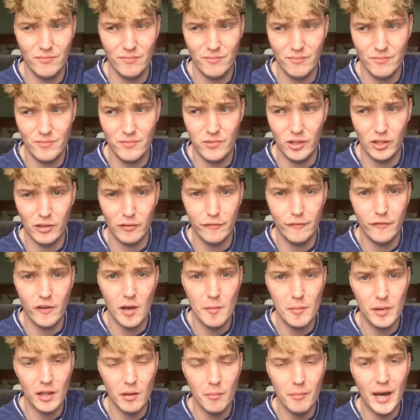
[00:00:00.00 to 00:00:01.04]
look at £30
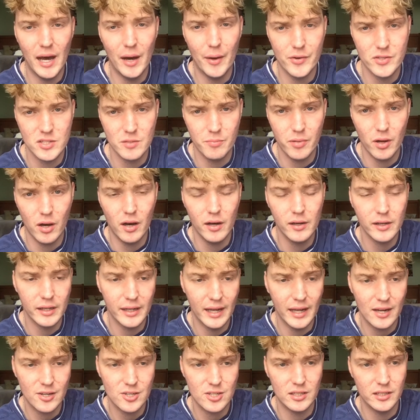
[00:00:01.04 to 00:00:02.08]
million as a bargain,
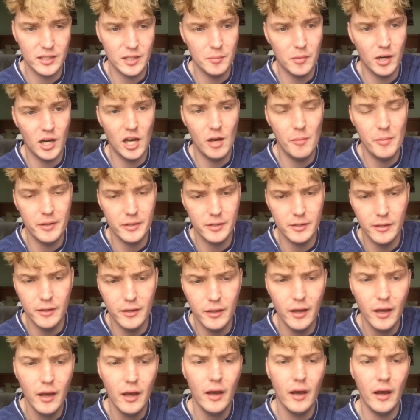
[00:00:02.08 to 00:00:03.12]
actually, in my opinion.
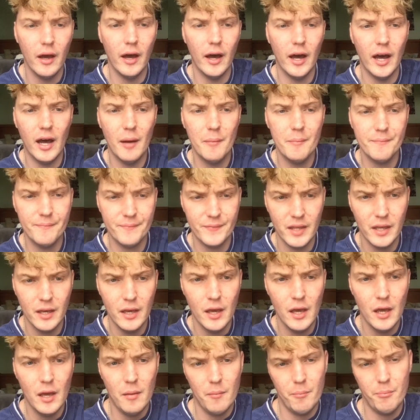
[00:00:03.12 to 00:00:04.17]

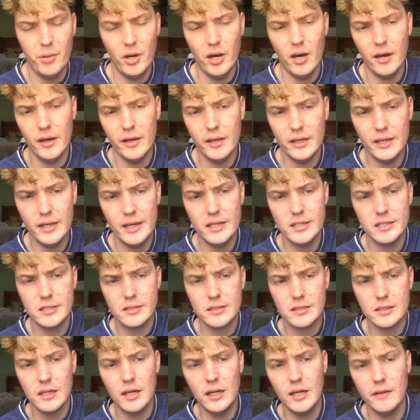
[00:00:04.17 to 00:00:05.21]
But it's
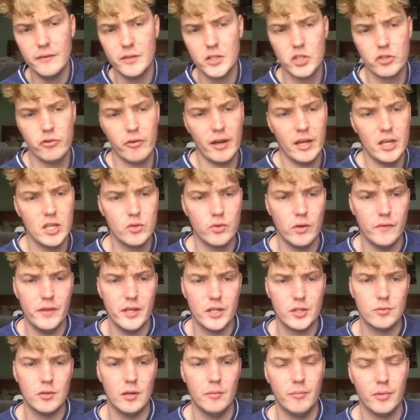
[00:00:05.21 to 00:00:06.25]
kind of a strange on
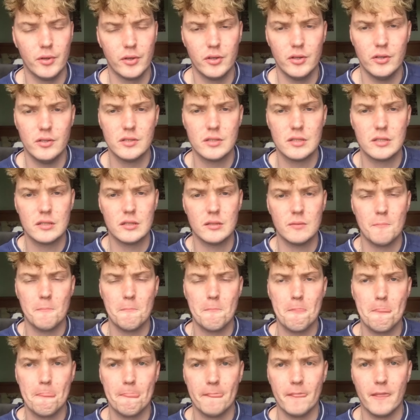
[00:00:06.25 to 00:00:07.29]
this one, because
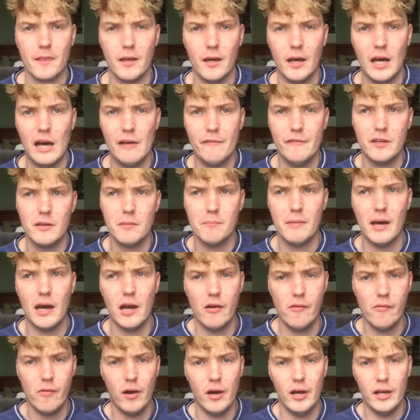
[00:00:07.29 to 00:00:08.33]
I think Matt
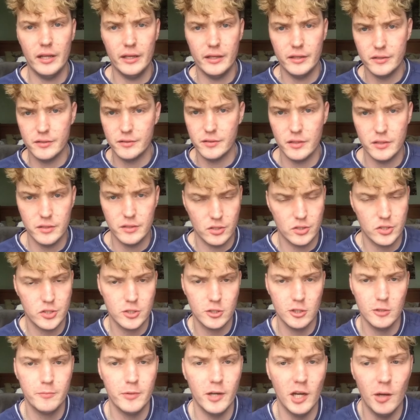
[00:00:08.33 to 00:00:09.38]
O'Reilly is a
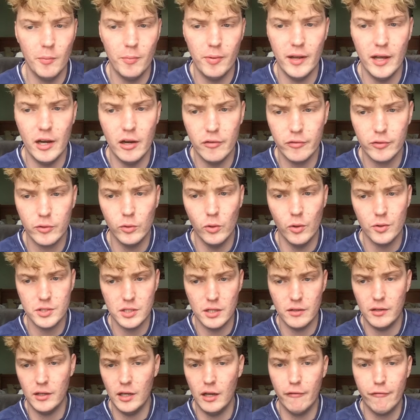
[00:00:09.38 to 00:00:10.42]
superb player, of course, and
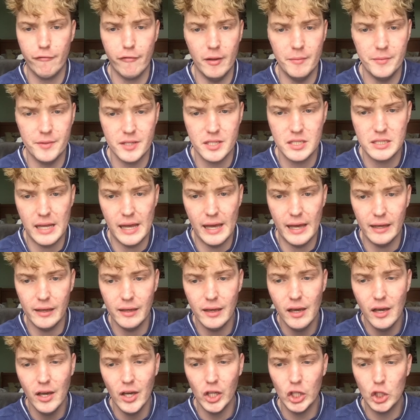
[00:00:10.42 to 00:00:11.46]
I'd love for him to stay.
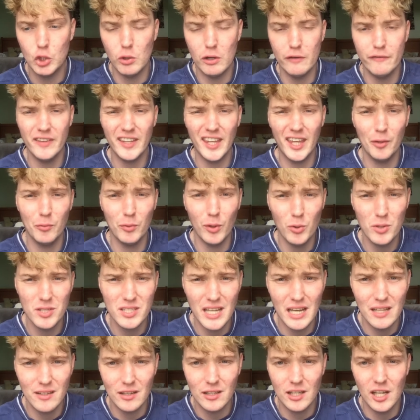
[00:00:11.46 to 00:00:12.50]
Do I think he will stay
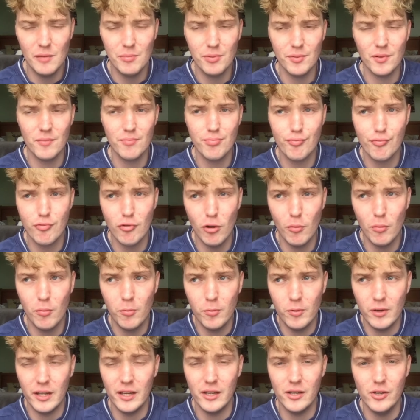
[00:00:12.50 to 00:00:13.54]
at the club?
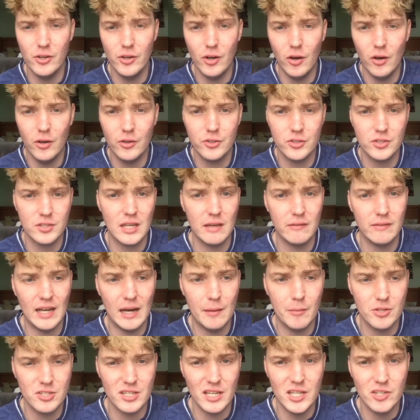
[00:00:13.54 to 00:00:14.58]
Probably not, just given how
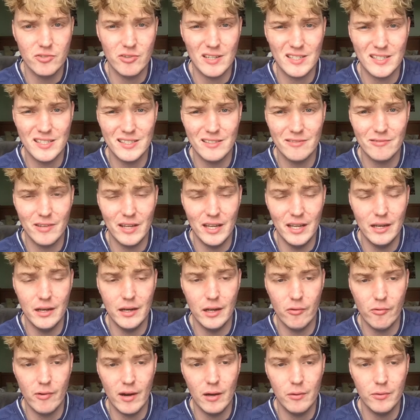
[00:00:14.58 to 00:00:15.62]
much interest is
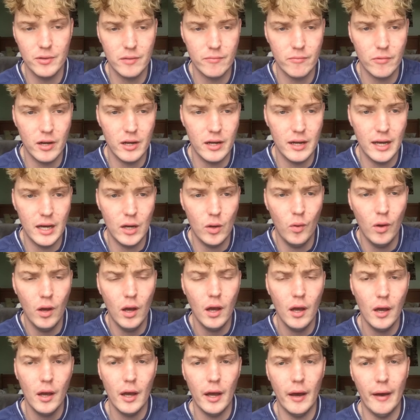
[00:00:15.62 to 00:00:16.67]
around him right now.
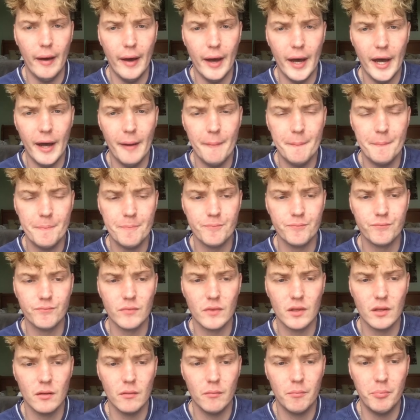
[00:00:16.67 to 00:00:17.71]

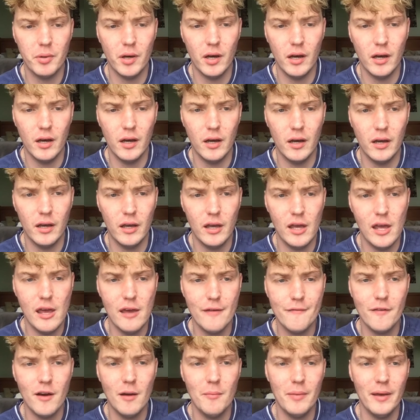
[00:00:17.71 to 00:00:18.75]
But if
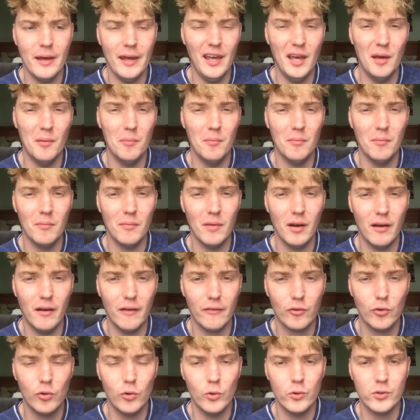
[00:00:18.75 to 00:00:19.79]
I'm him, of
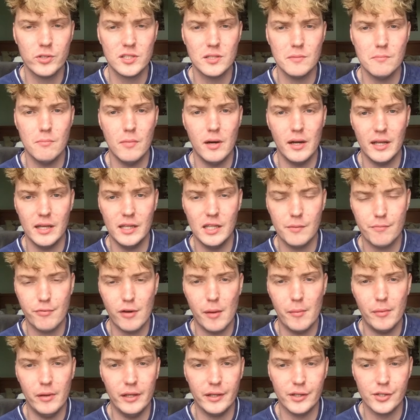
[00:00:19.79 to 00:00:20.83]
course, the money in the
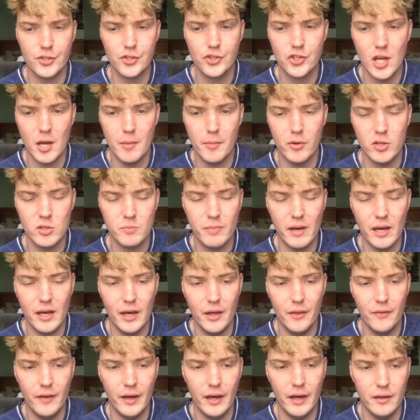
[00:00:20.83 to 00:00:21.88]
Premier League is so much better
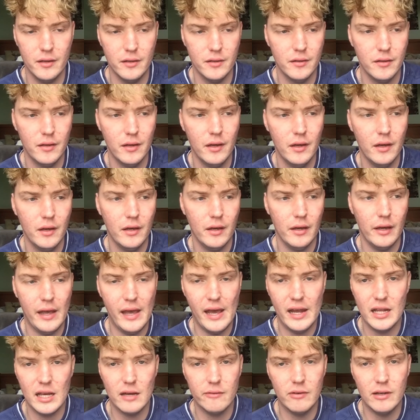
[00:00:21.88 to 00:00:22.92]
than
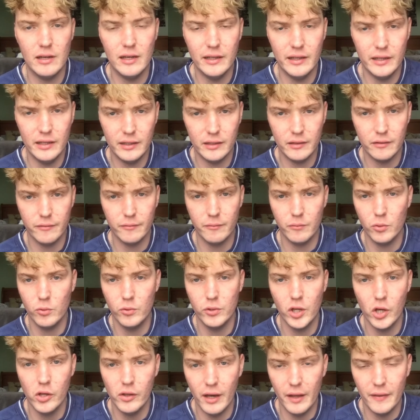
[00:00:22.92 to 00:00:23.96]
any other league. We all
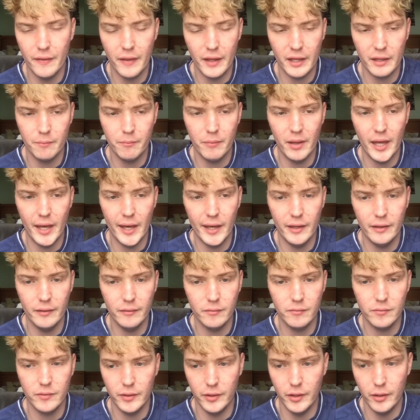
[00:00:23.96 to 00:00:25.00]
know that they can pay,
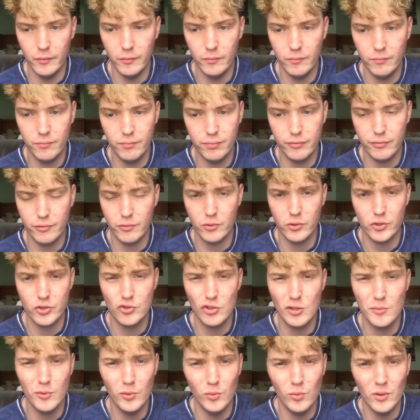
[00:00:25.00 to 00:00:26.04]

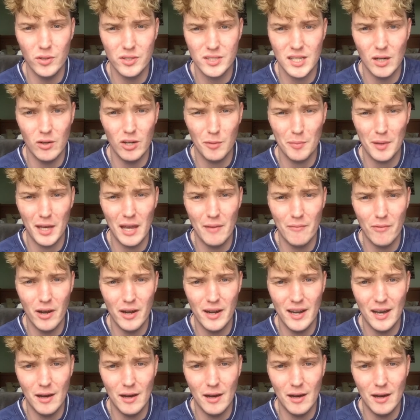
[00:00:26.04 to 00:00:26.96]
quadruple what Celtic paying right now,